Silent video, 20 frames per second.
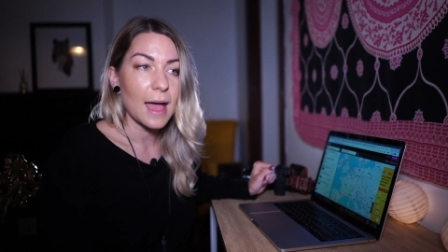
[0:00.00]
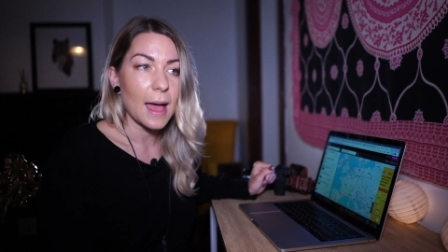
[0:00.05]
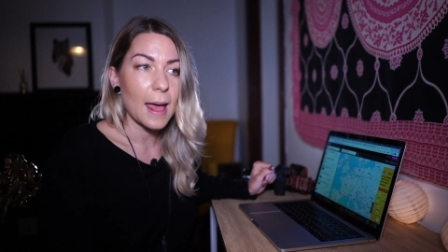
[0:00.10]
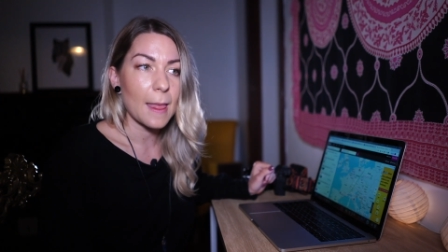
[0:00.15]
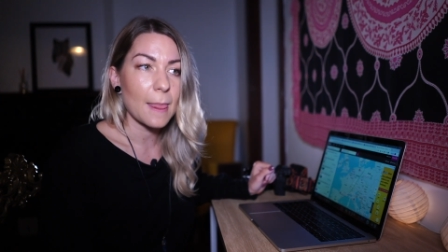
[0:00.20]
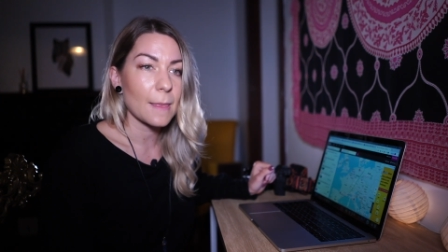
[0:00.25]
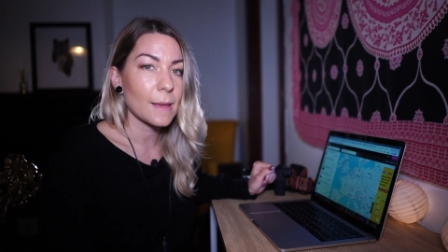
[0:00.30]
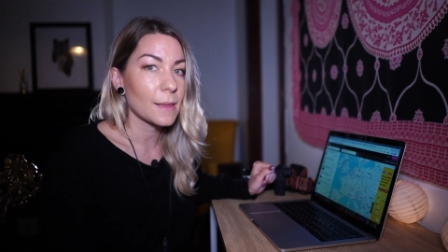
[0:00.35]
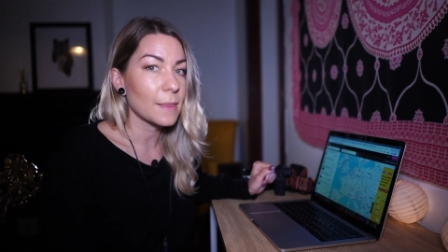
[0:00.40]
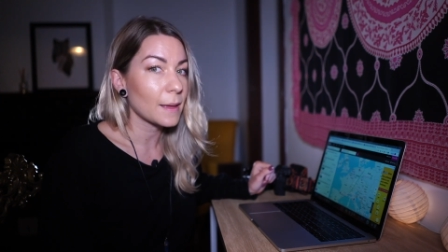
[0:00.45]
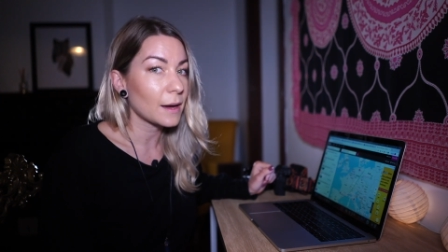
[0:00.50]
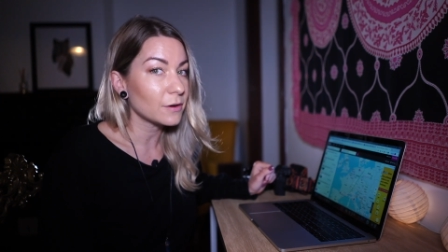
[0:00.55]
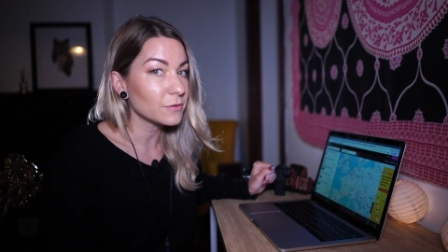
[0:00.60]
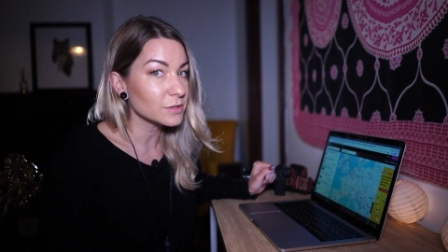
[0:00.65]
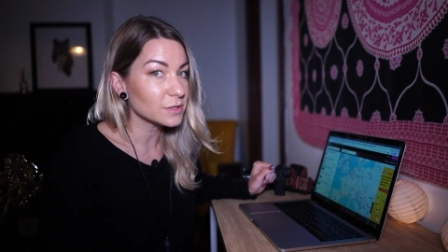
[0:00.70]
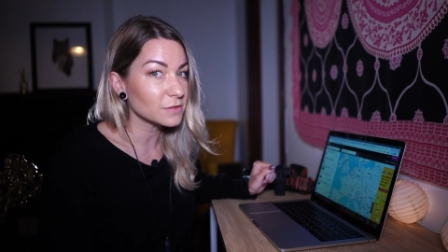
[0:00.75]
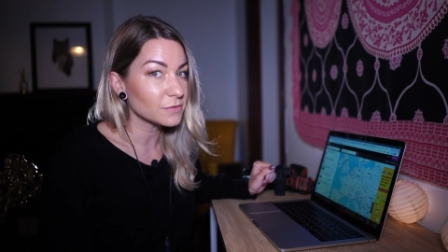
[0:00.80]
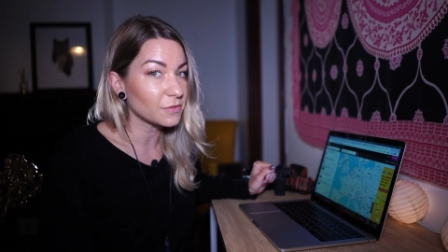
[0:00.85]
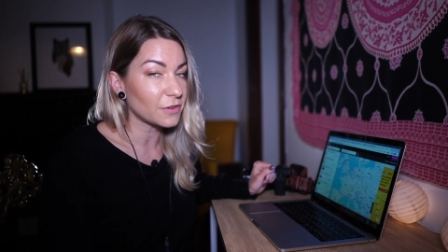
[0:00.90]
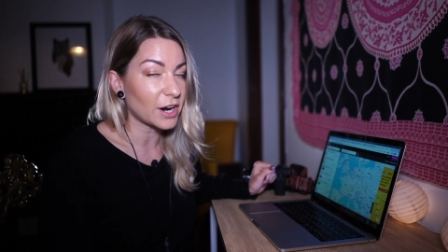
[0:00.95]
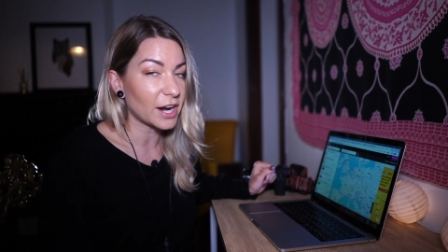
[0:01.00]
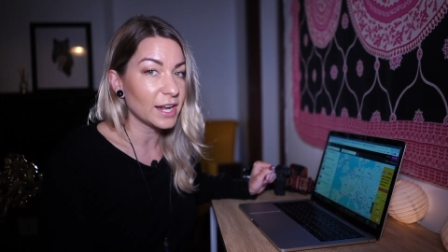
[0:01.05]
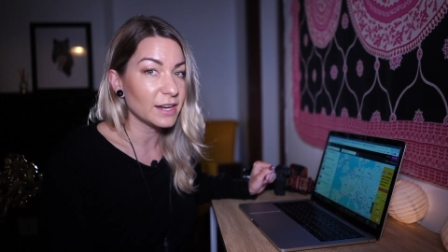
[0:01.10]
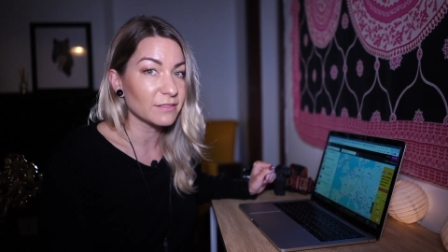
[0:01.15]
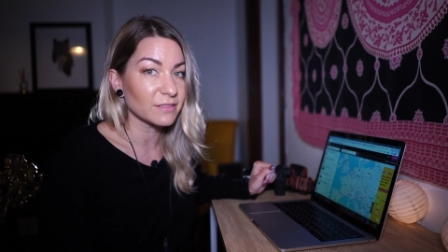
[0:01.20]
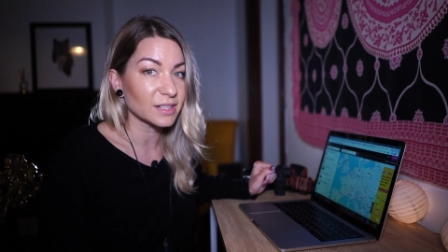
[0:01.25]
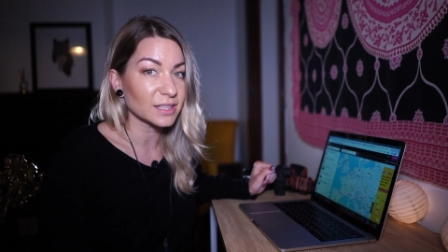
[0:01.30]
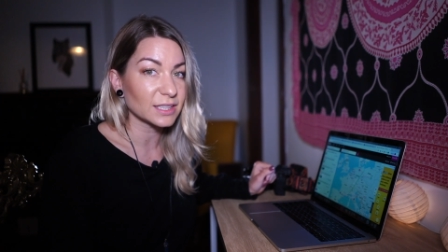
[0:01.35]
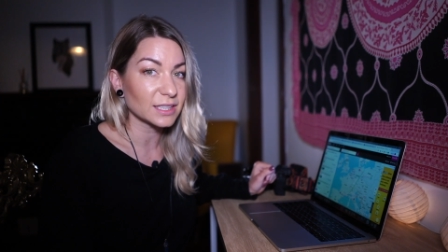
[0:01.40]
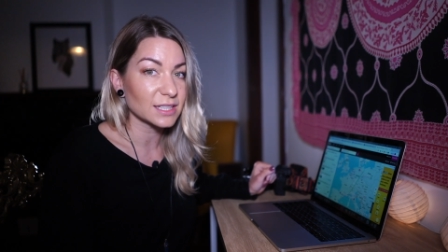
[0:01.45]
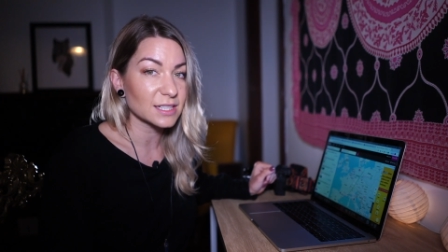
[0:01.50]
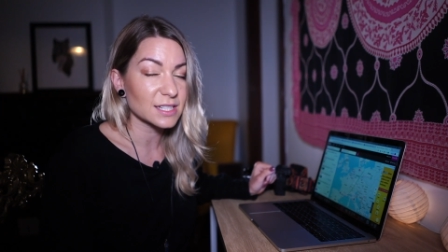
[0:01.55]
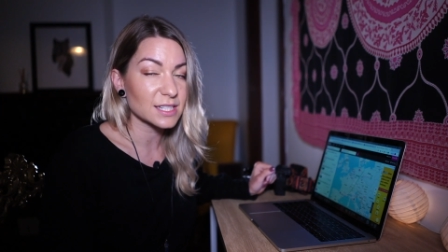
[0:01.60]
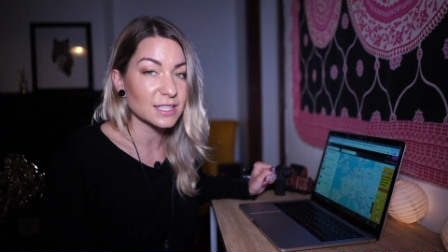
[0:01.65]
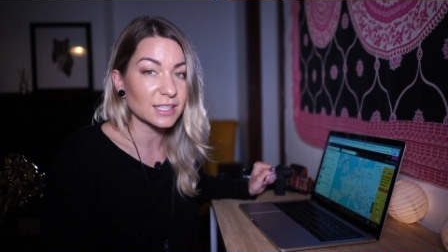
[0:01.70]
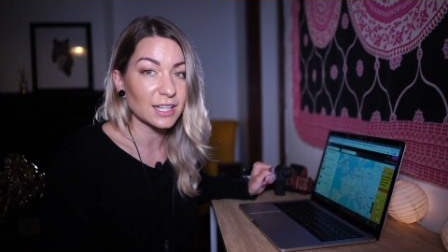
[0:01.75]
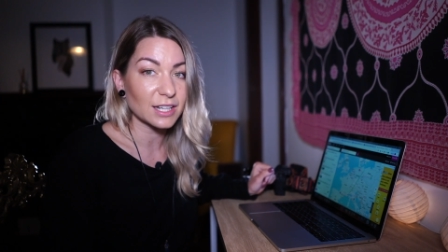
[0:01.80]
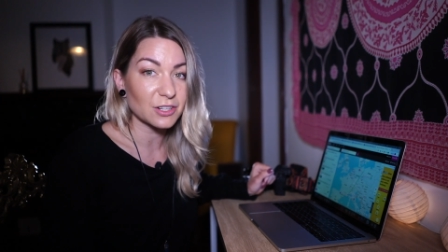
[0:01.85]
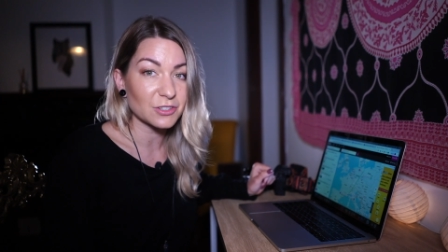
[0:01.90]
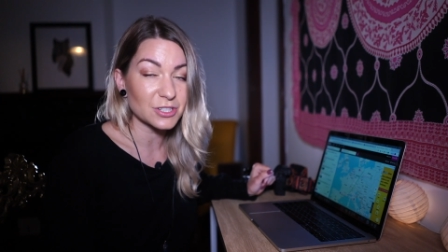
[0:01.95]
and then that was fine really
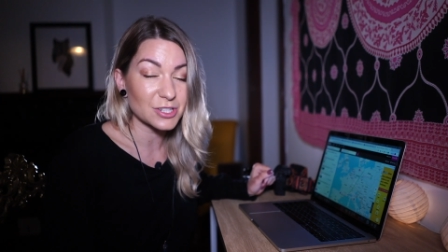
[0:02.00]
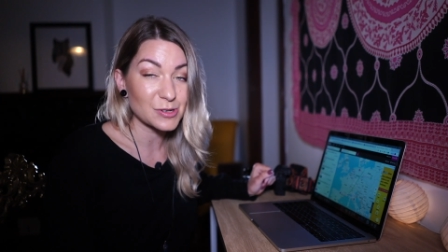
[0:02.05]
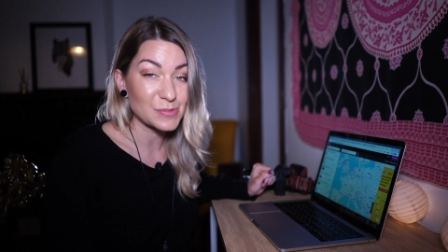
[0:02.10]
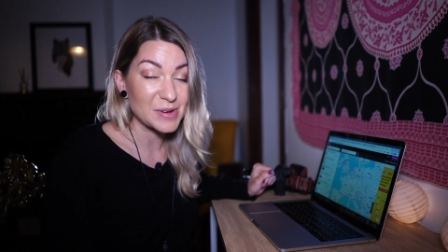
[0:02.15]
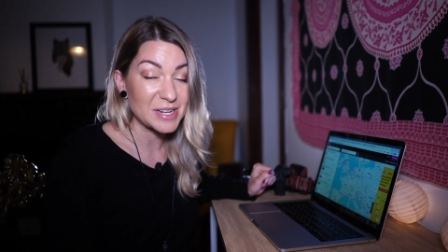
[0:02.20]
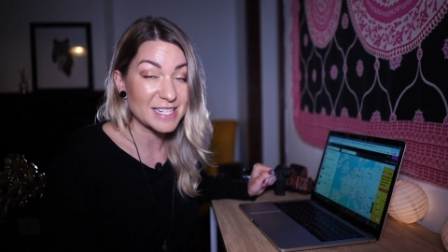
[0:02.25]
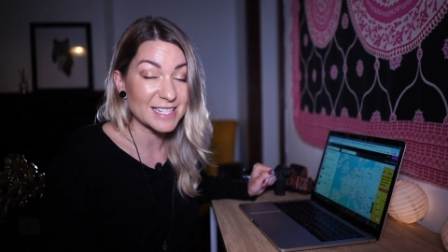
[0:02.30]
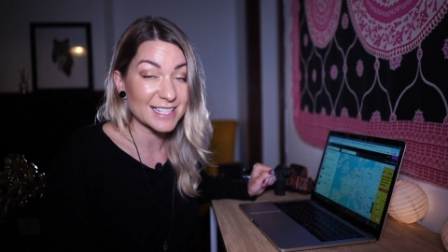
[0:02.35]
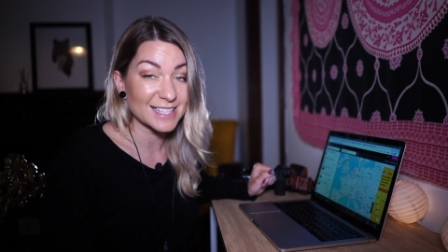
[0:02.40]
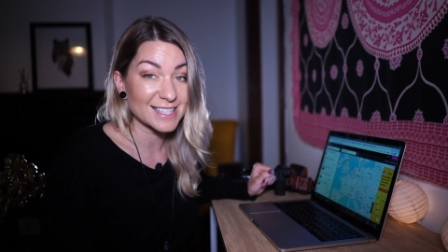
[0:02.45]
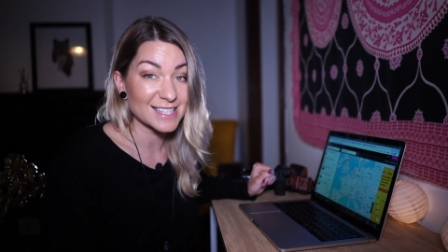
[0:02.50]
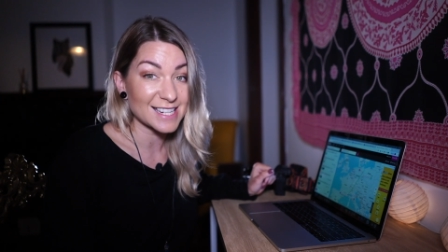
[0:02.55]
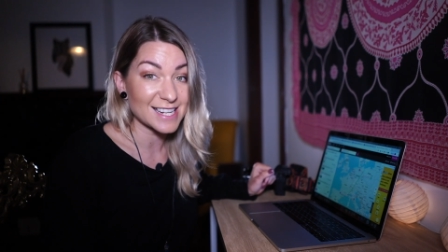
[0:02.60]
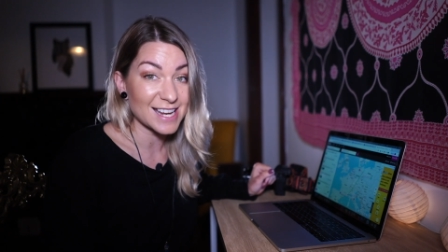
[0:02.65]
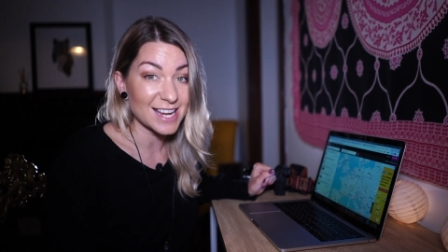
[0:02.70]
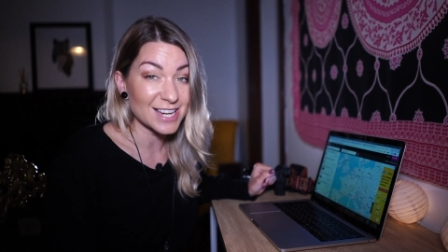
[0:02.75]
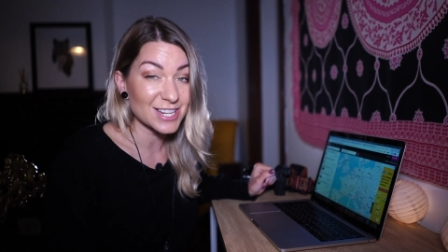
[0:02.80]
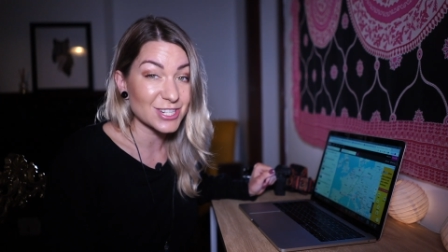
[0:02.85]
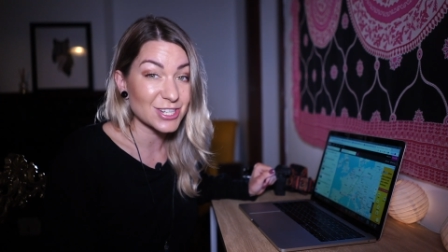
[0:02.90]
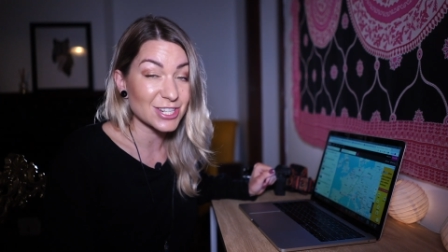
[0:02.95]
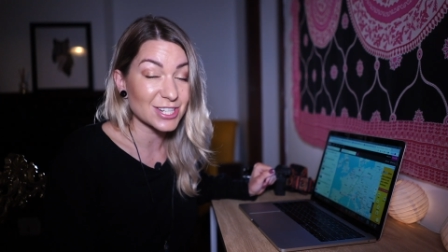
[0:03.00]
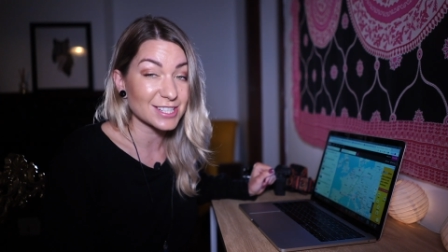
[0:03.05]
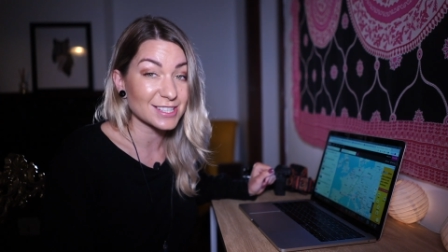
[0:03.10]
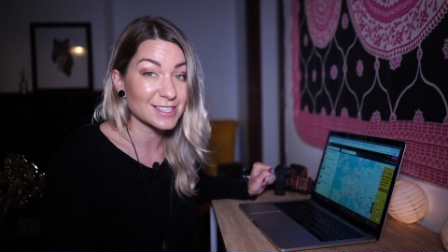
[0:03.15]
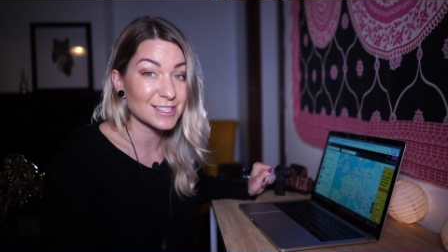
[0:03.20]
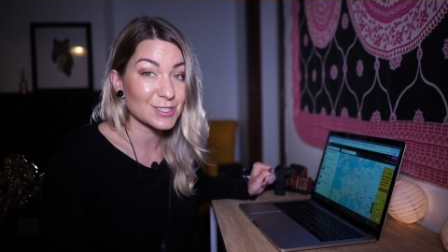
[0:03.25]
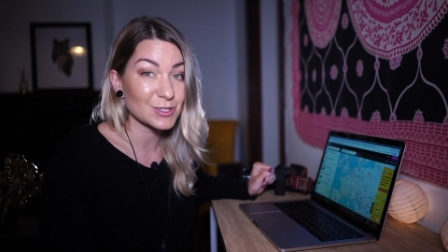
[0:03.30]
until I got to my destination.